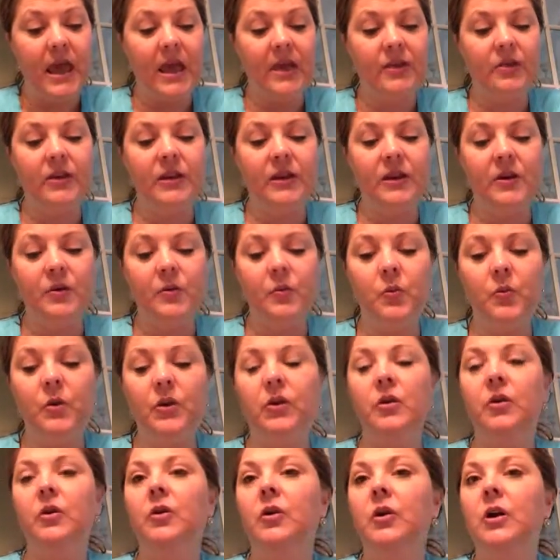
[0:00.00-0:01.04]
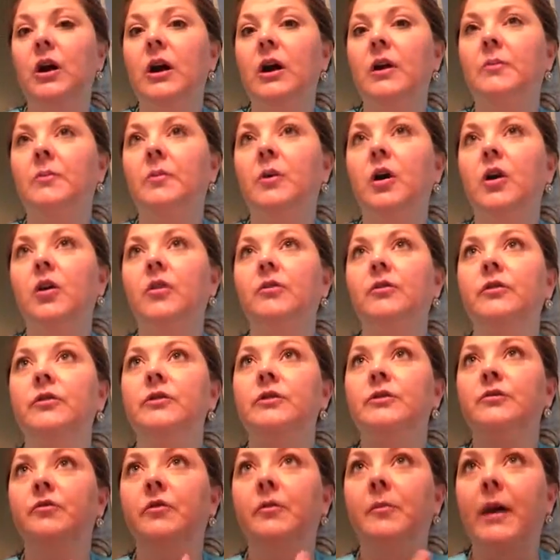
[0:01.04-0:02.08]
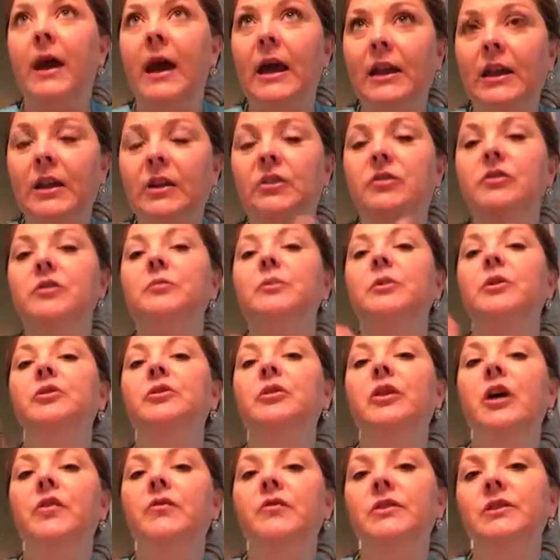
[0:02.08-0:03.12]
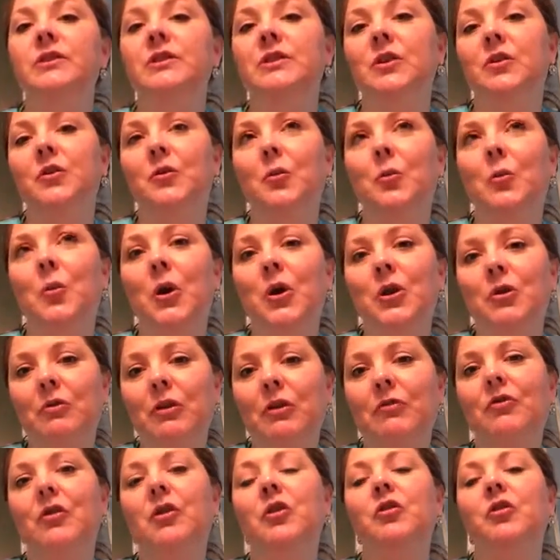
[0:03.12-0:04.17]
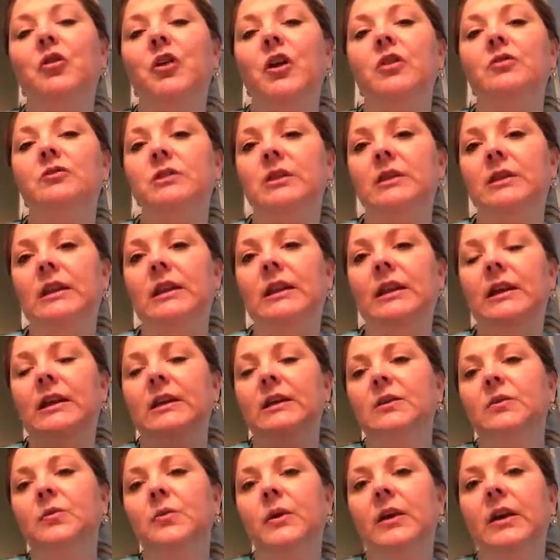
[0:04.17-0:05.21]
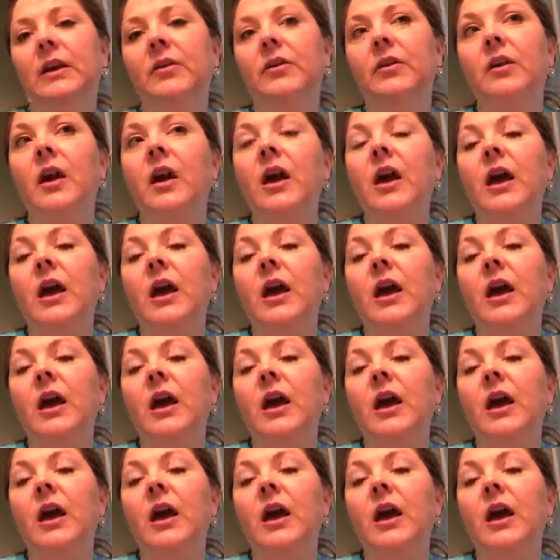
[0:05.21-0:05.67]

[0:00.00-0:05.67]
And then we'll go from Island of the Blue Dolphins to Where the Red Fern Grows, and then end with